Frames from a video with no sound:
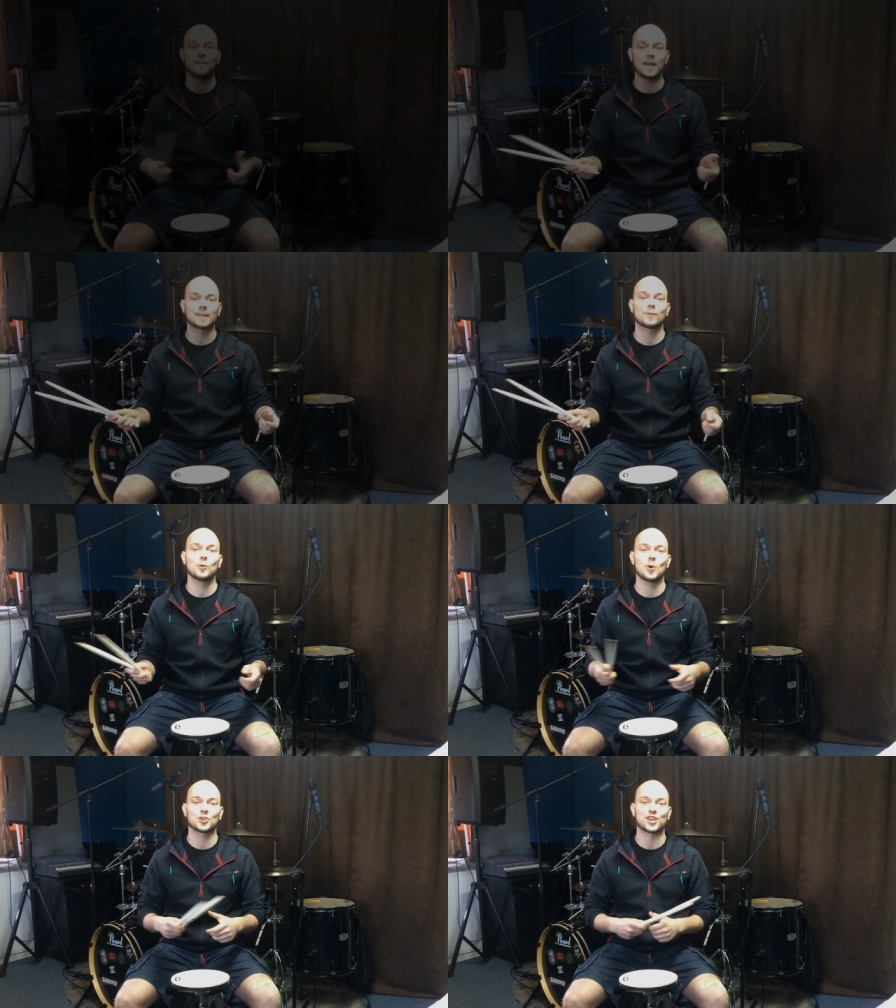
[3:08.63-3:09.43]
Thanks for
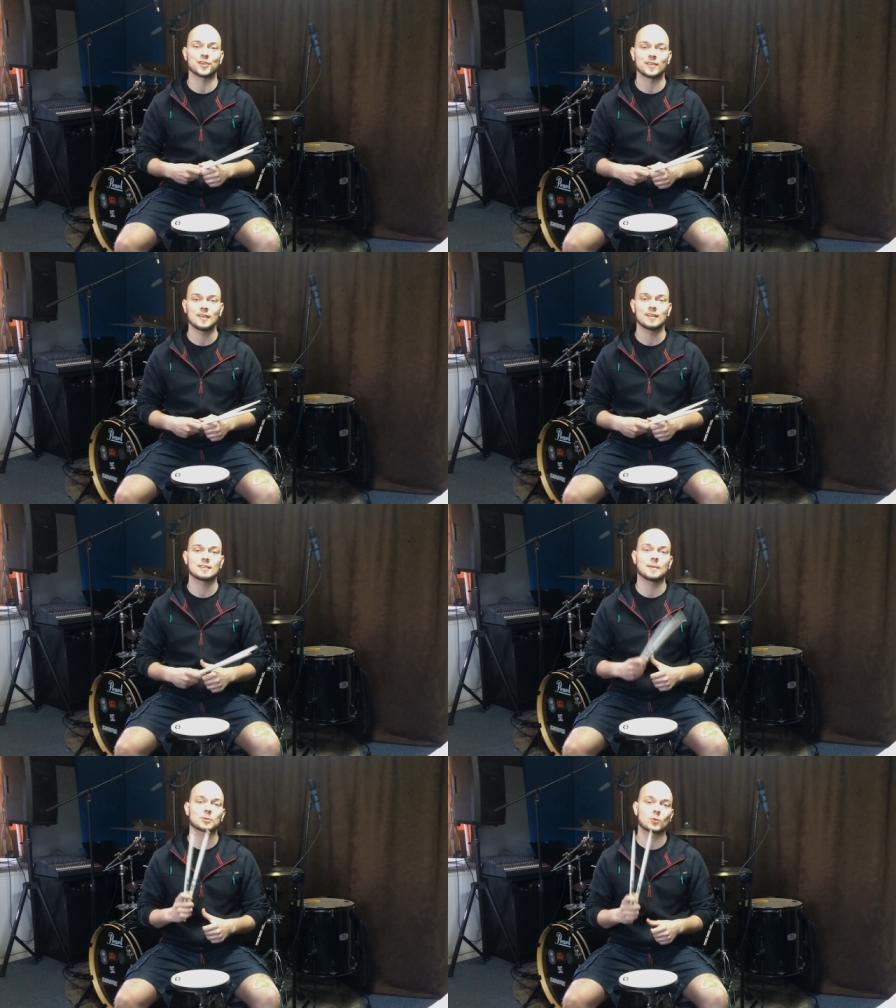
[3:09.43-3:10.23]
watching.
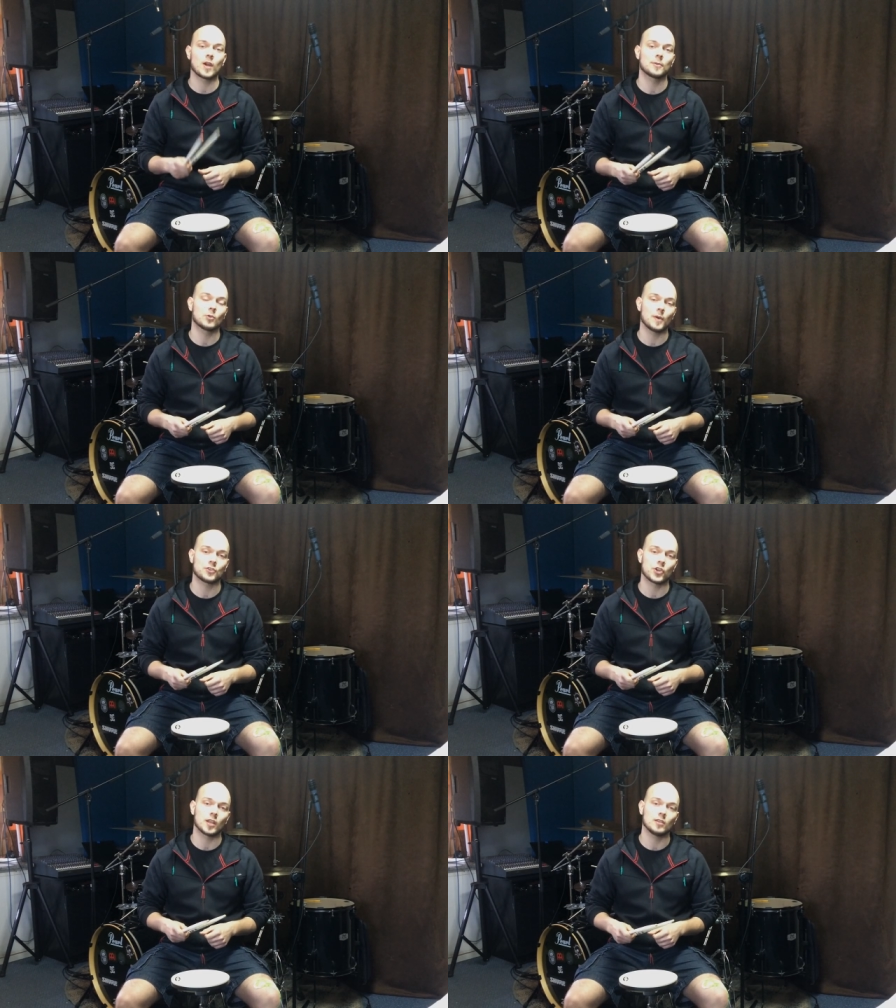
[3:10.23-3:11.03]
Subscribe to
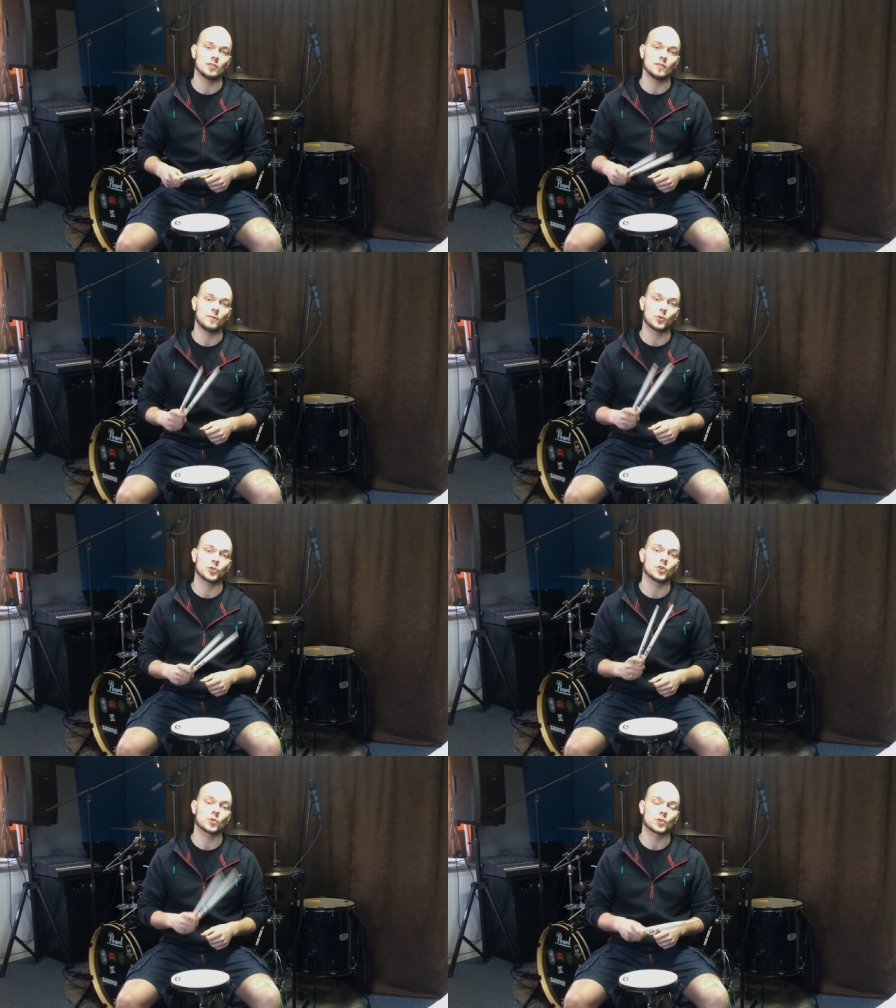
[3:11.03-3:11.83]
my channel
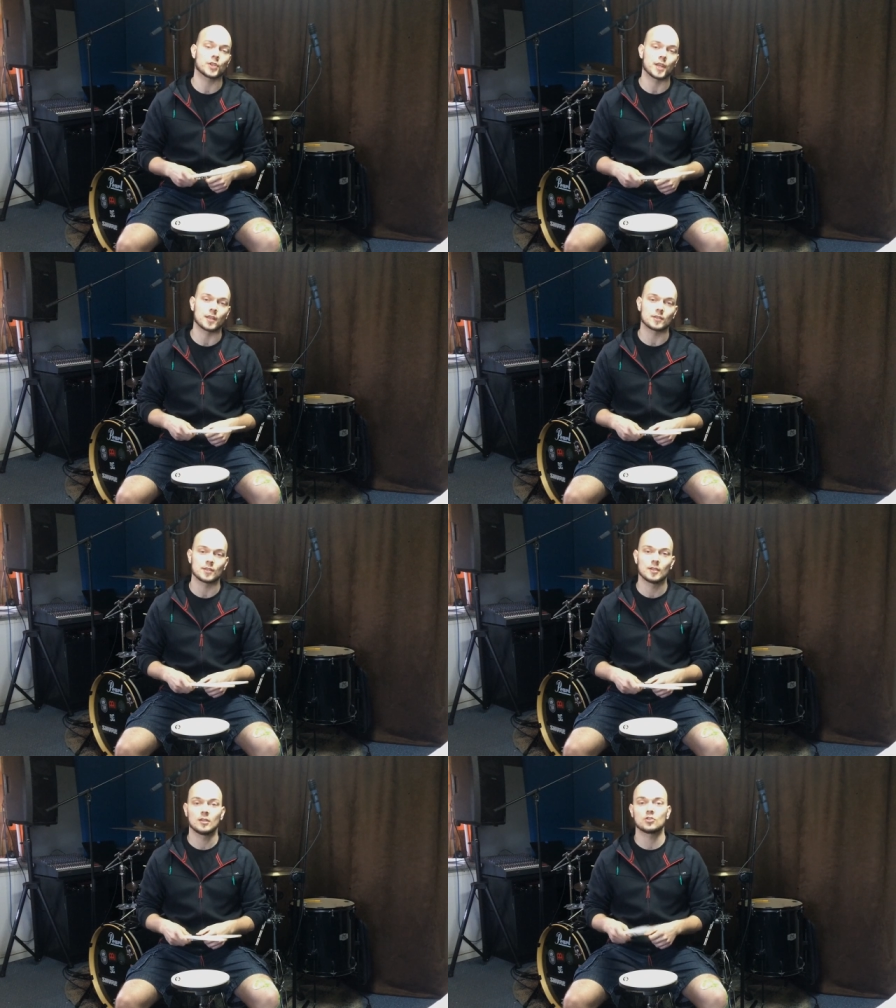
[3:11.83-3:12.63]
for new
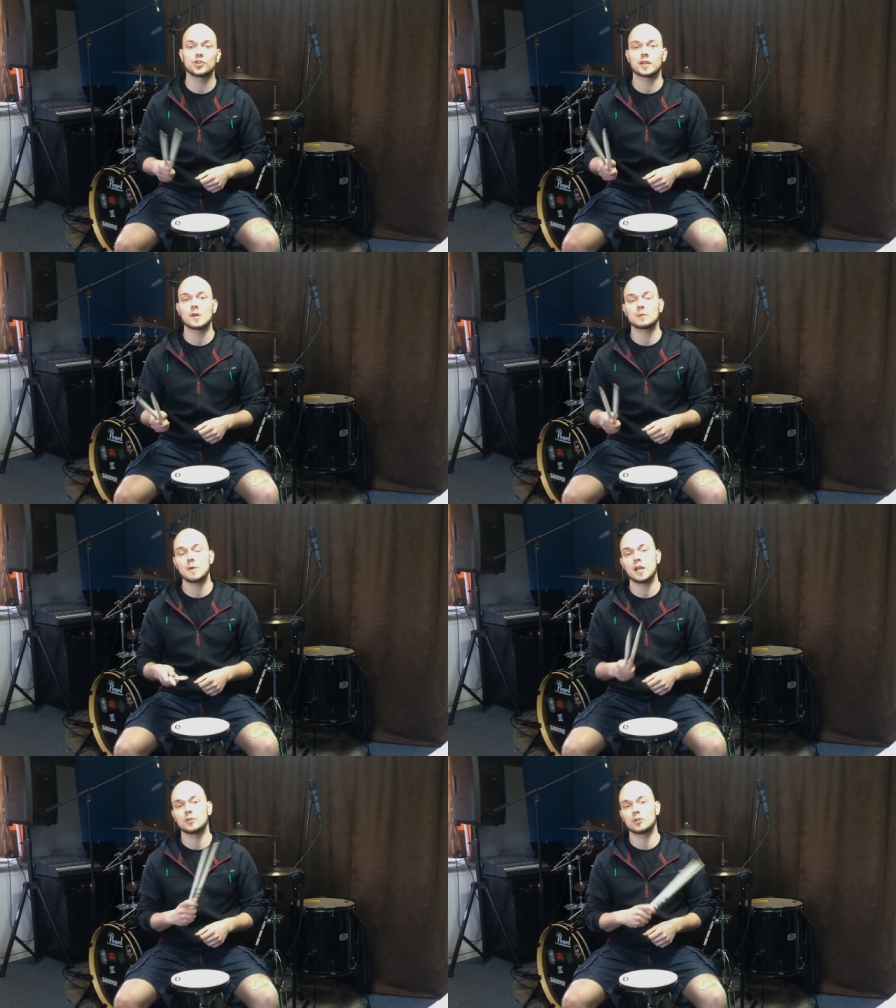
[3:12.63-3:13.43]
routines. Check out
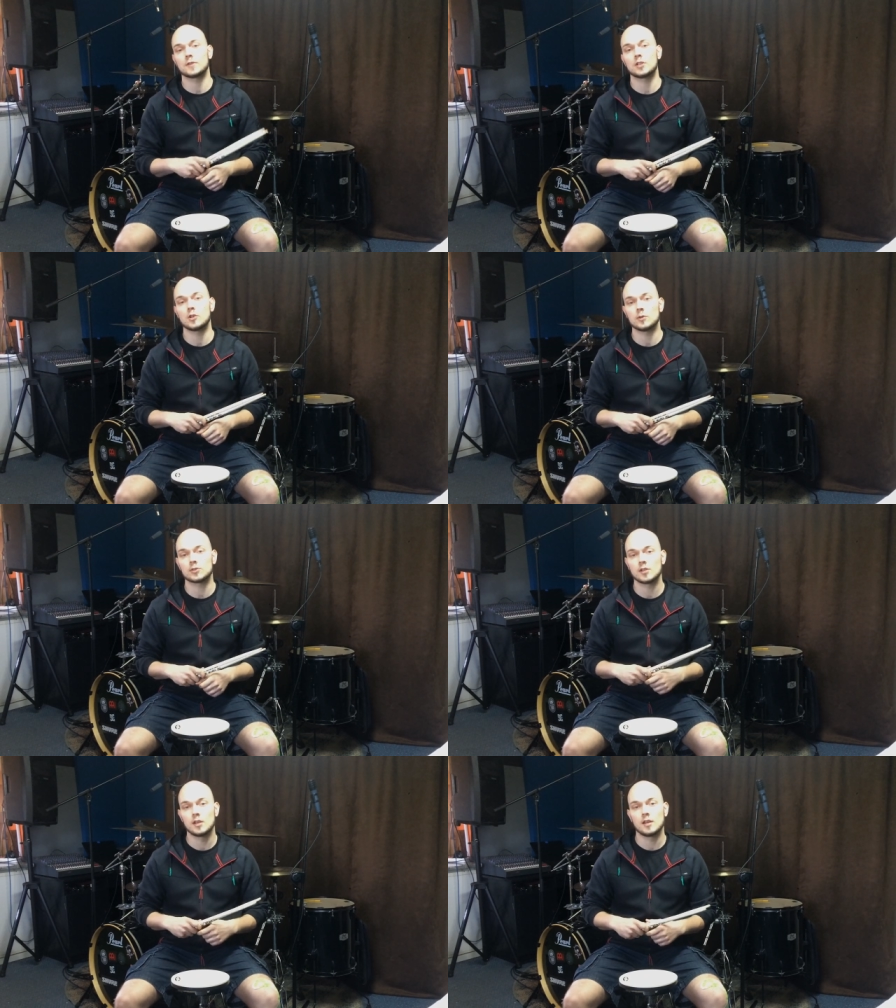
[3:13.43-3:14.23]
my other
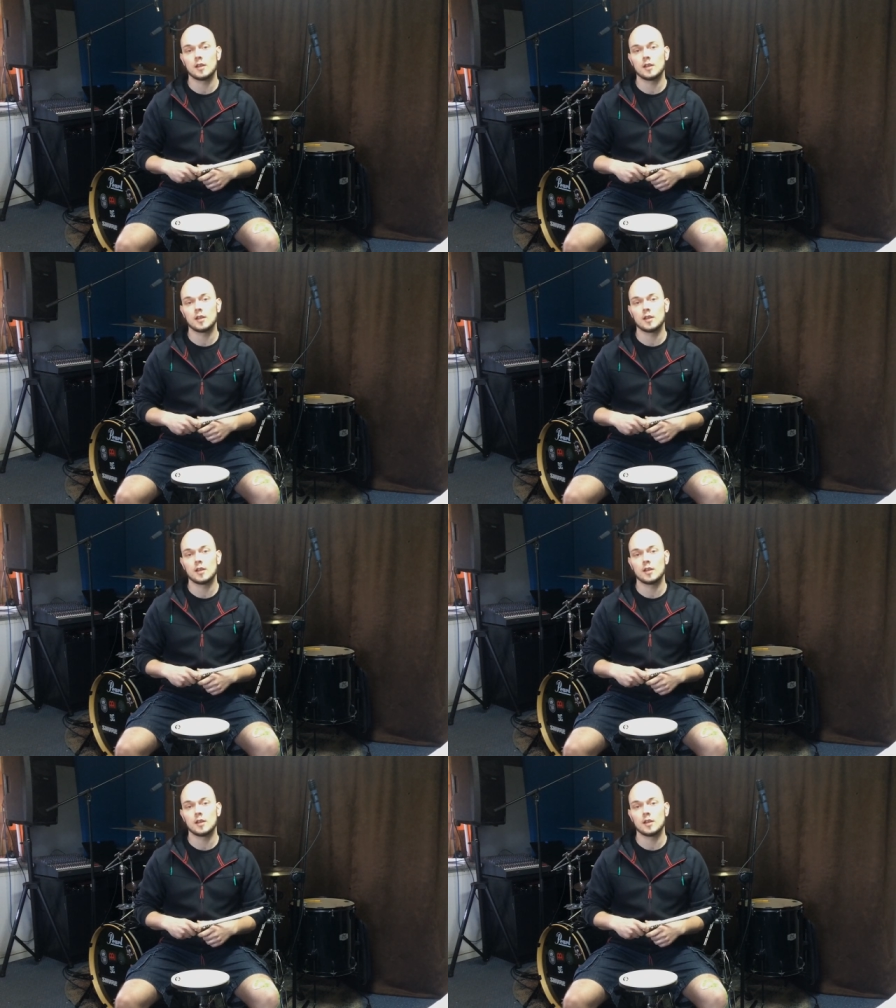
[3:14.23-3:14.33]
videos.